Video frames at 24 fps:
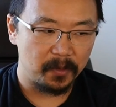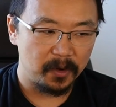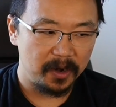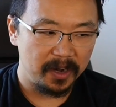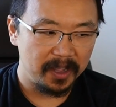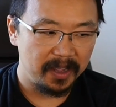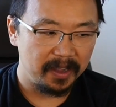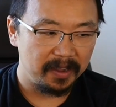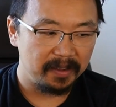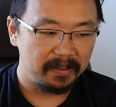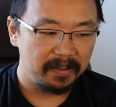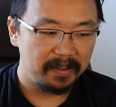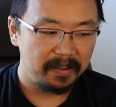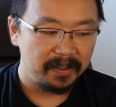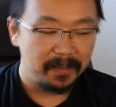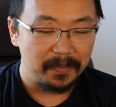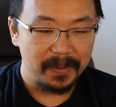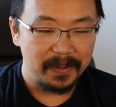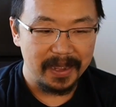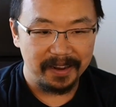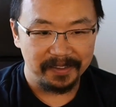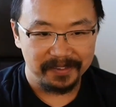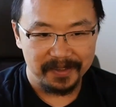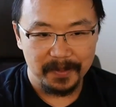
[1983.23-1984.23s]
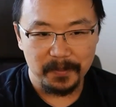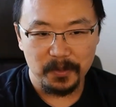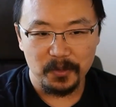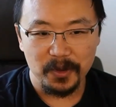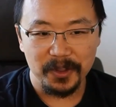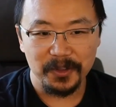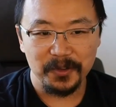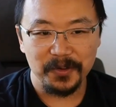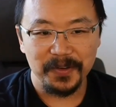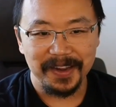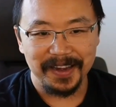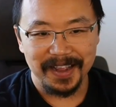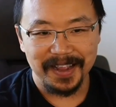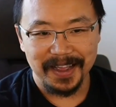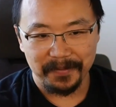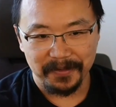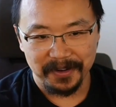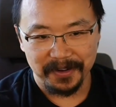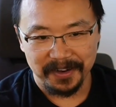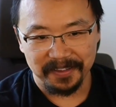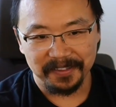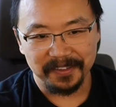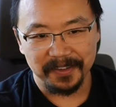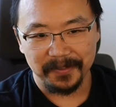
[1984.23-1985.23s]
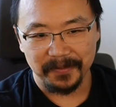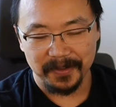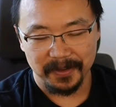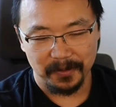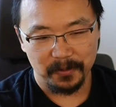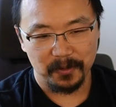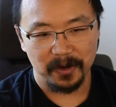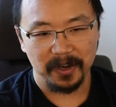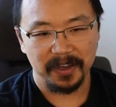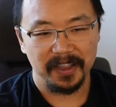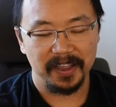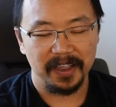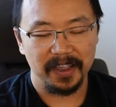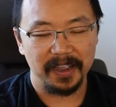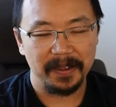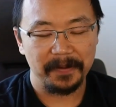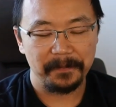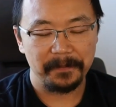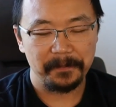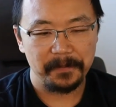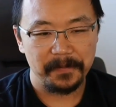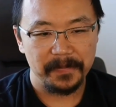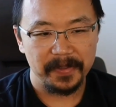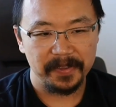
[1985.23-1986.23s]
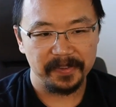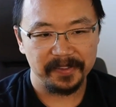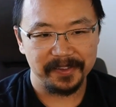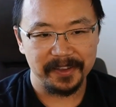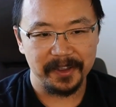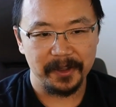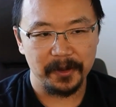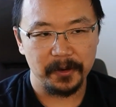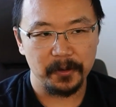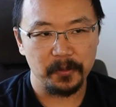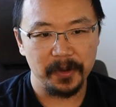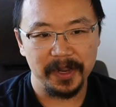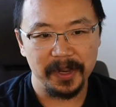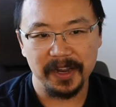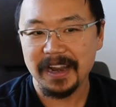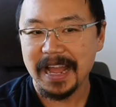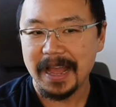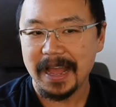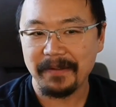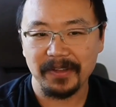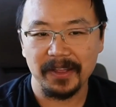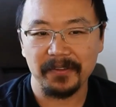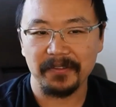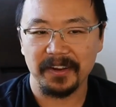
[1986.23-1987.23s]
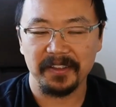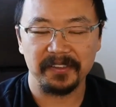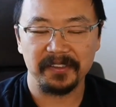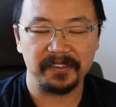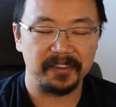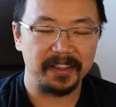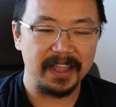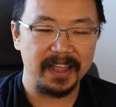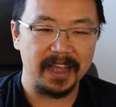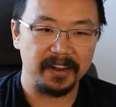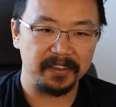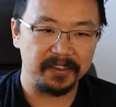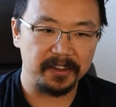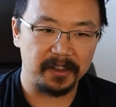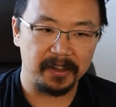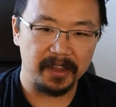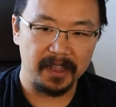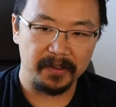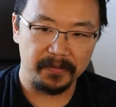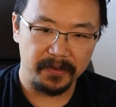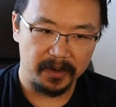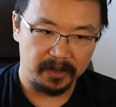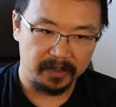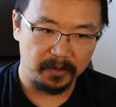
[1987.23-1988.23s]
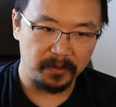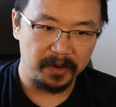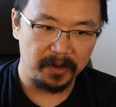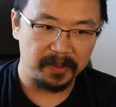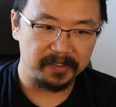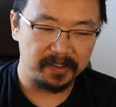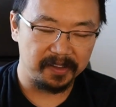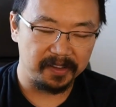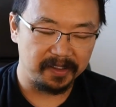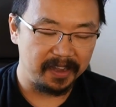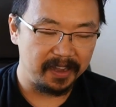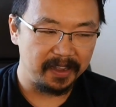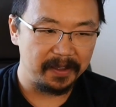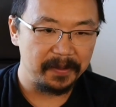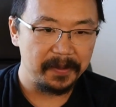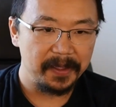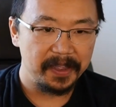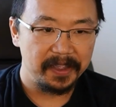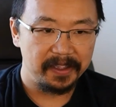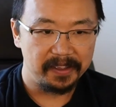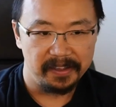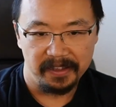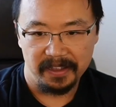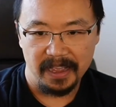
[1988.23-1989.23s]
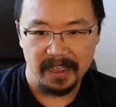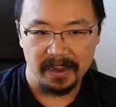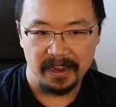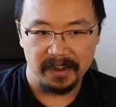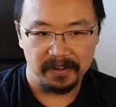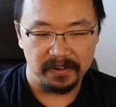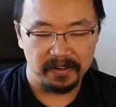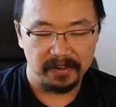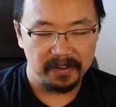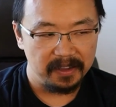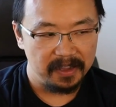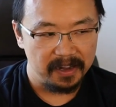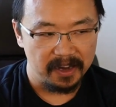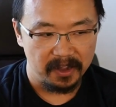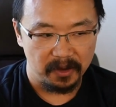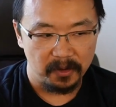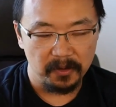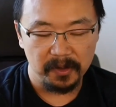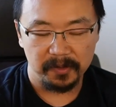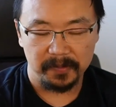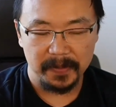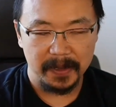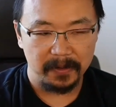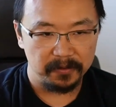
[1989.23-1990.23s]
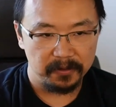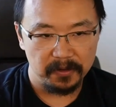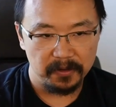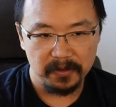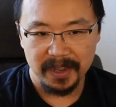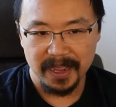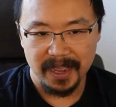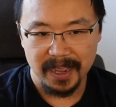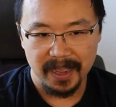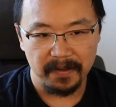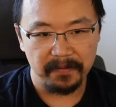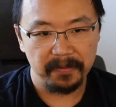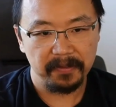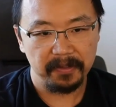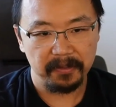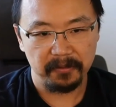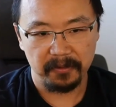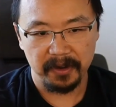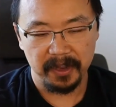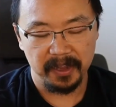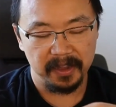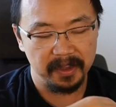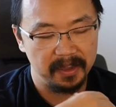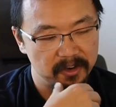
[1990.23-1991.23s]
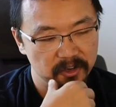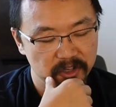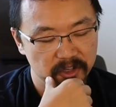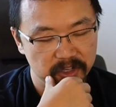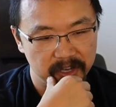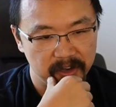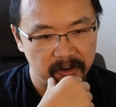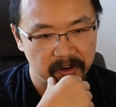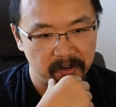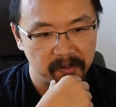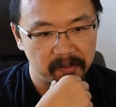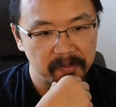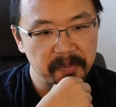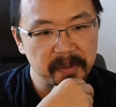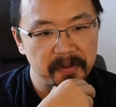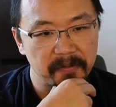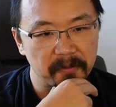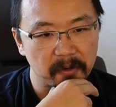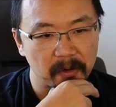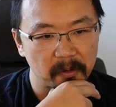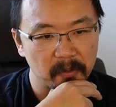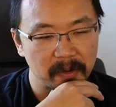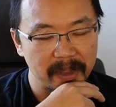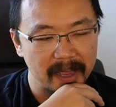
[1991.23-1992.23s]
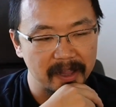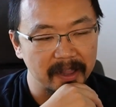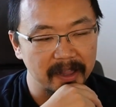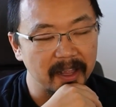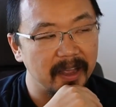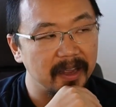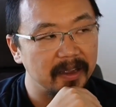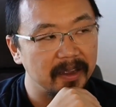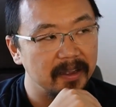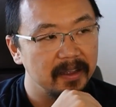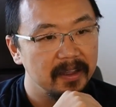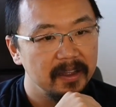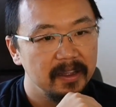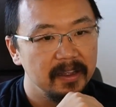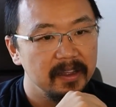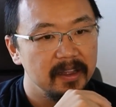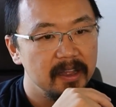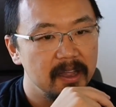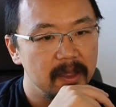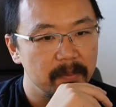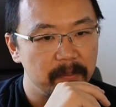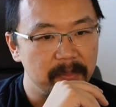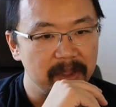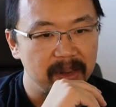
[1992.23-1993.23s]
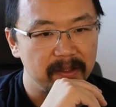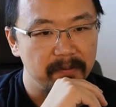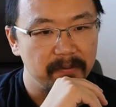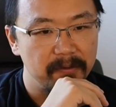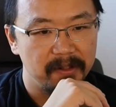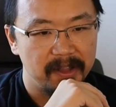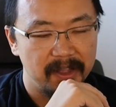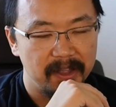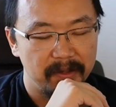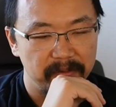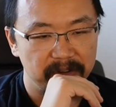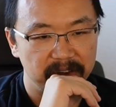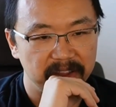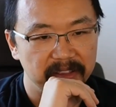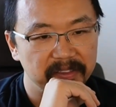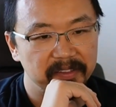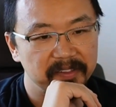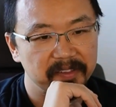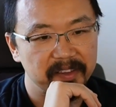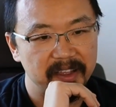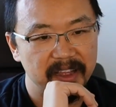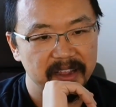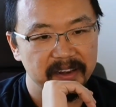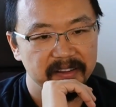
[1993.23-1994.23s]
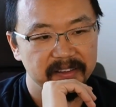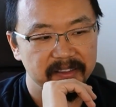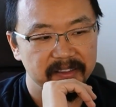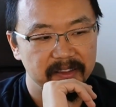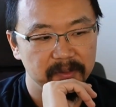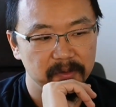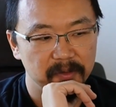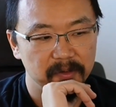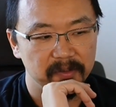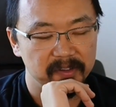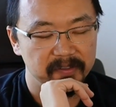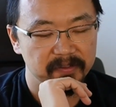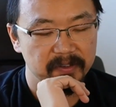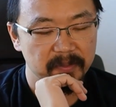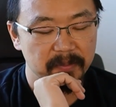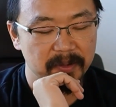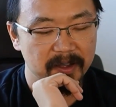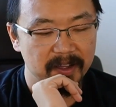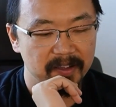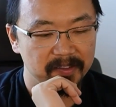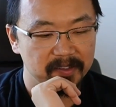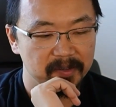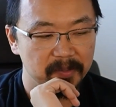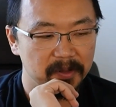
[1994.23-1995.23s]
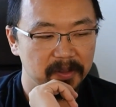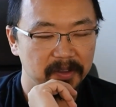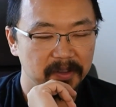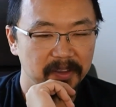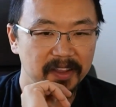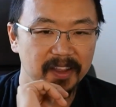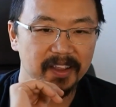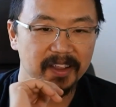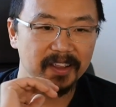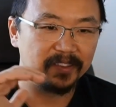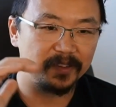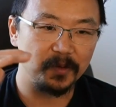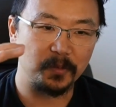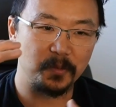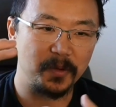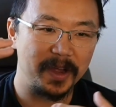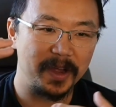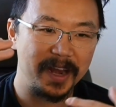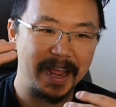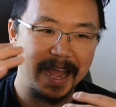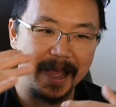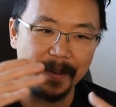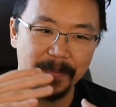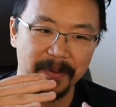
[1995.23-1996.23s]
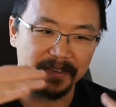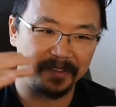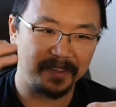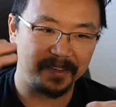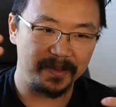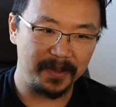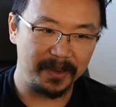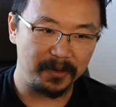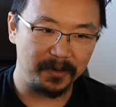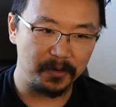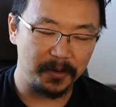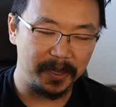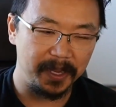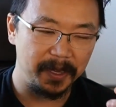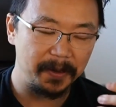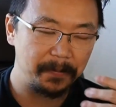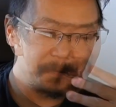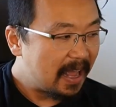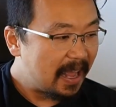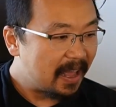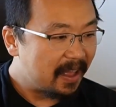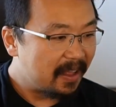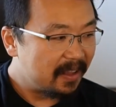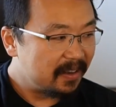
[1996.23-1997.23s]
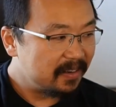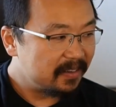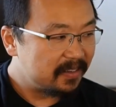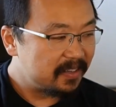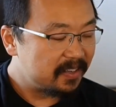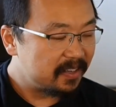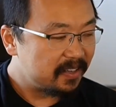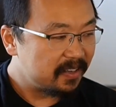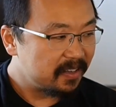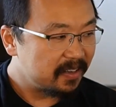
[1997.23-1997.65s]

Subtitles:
morning. But at some point we need evidence of it working. So we didn't have evidence of that until like fairly recently. And, you know, it was about 2.5, 3-ish years before we had like meaningful evidence that this was even possible. So what happens in between? And